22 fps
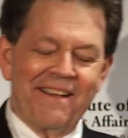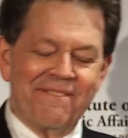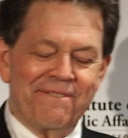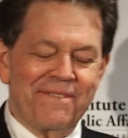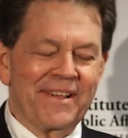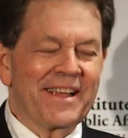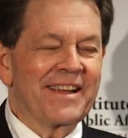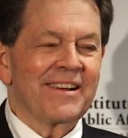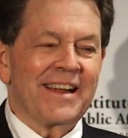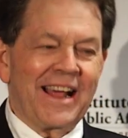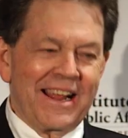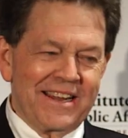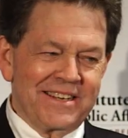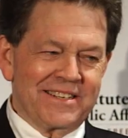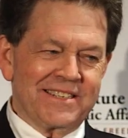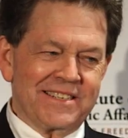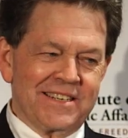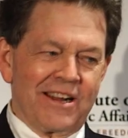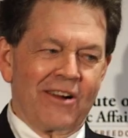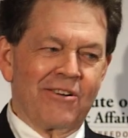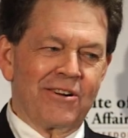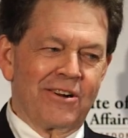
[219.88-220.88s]
figured I'd
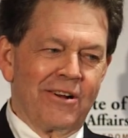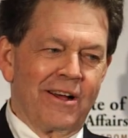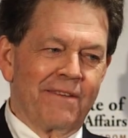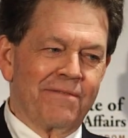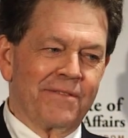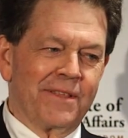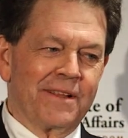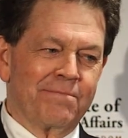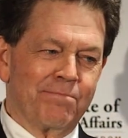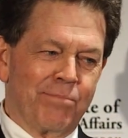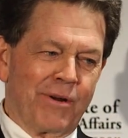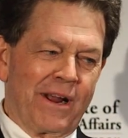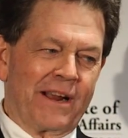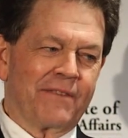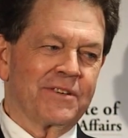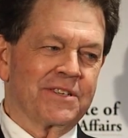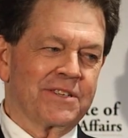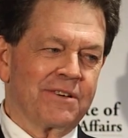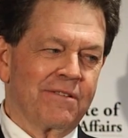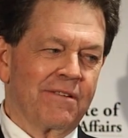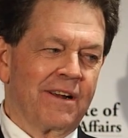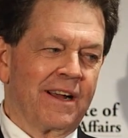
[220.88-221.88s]
started off the
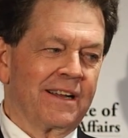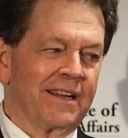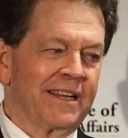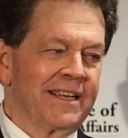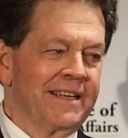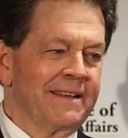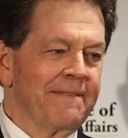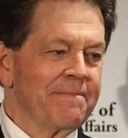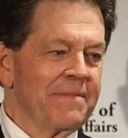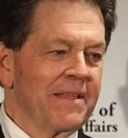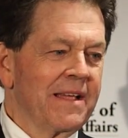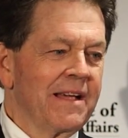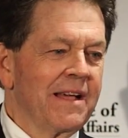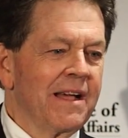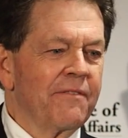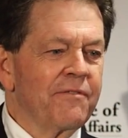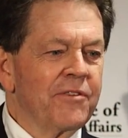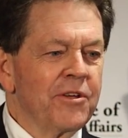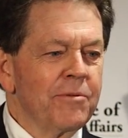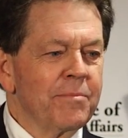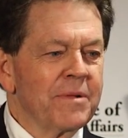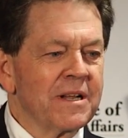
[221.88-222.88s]
breakfast correctly.
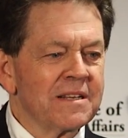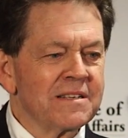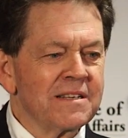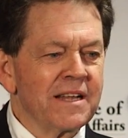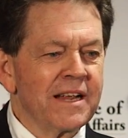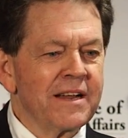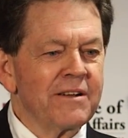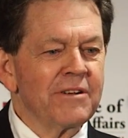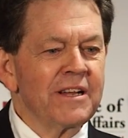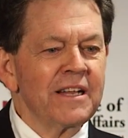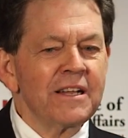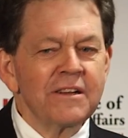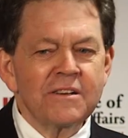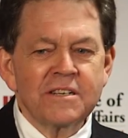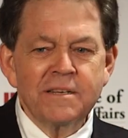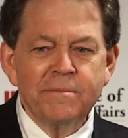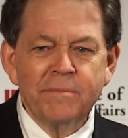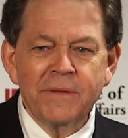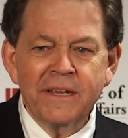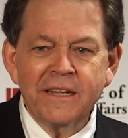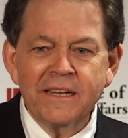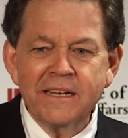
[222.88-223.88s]
A few minutes later, he looks
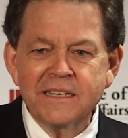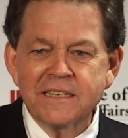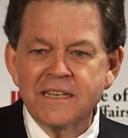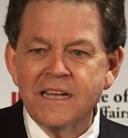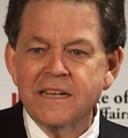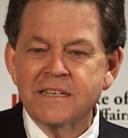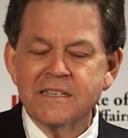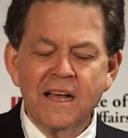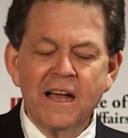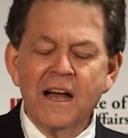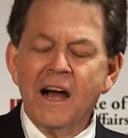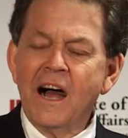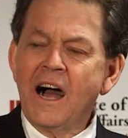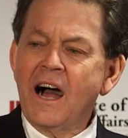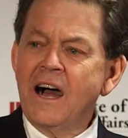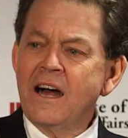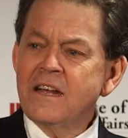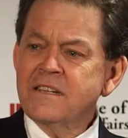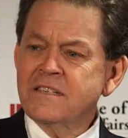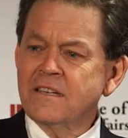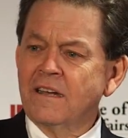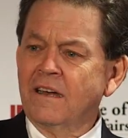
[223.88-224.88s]
at me and he says,
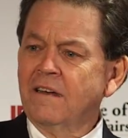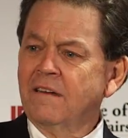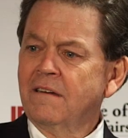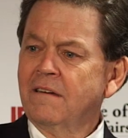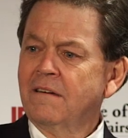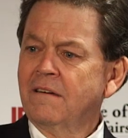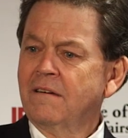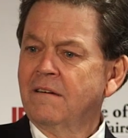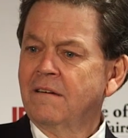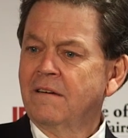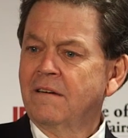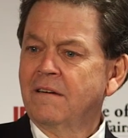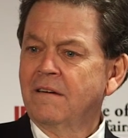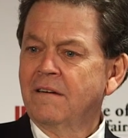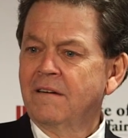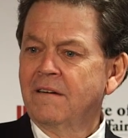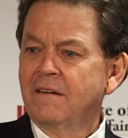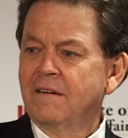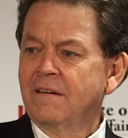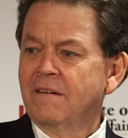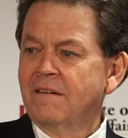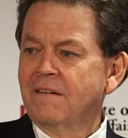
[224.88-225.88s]
Asa,
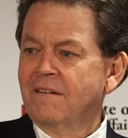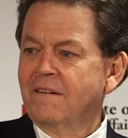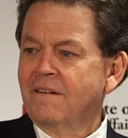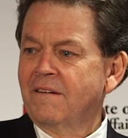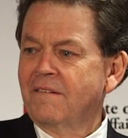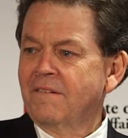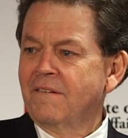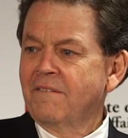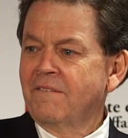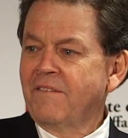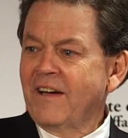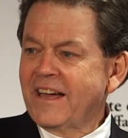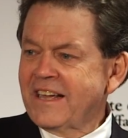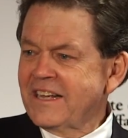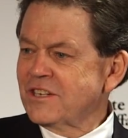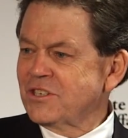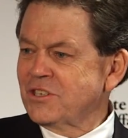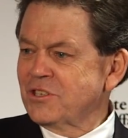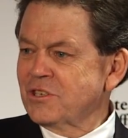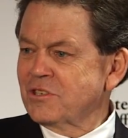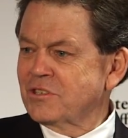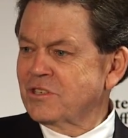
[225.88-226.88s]
why
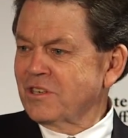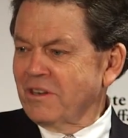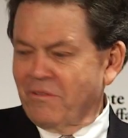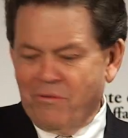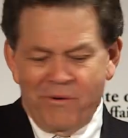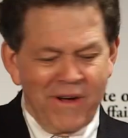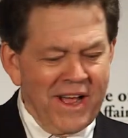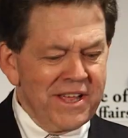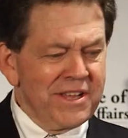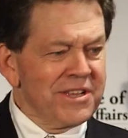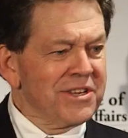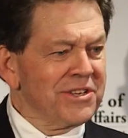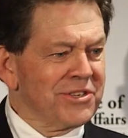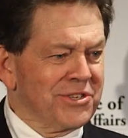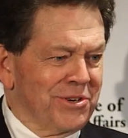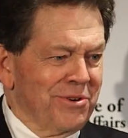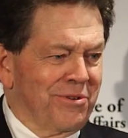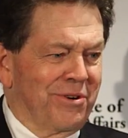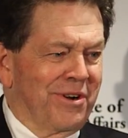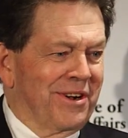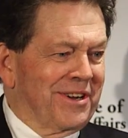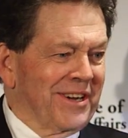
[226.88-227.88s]
is
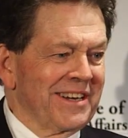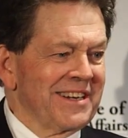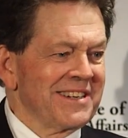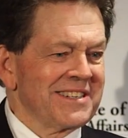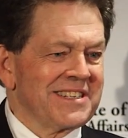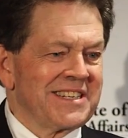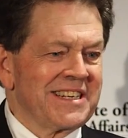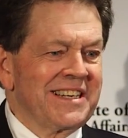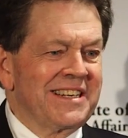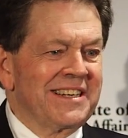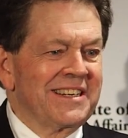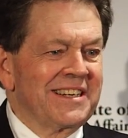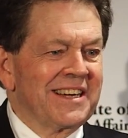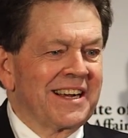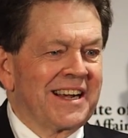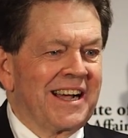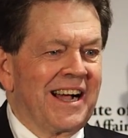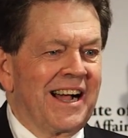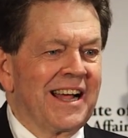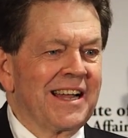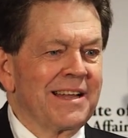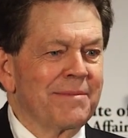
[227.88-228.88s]
you clear-thinking
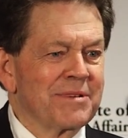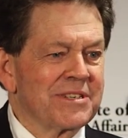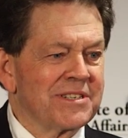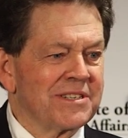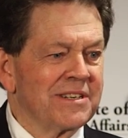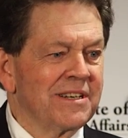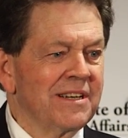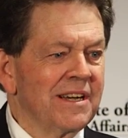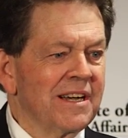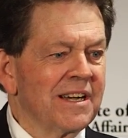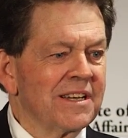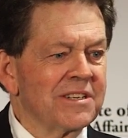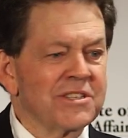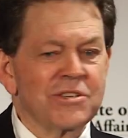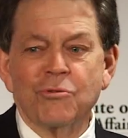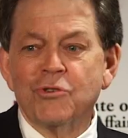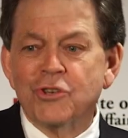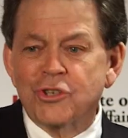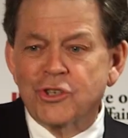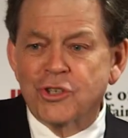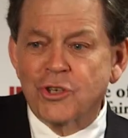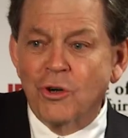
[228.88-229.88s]
economists are
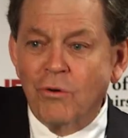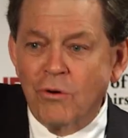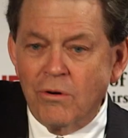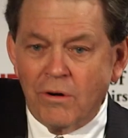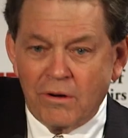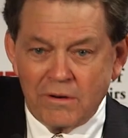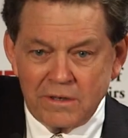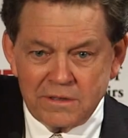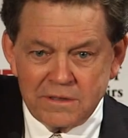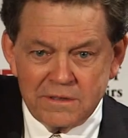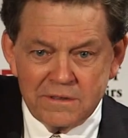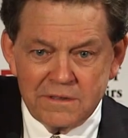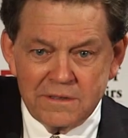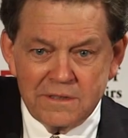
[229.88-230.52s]
so short?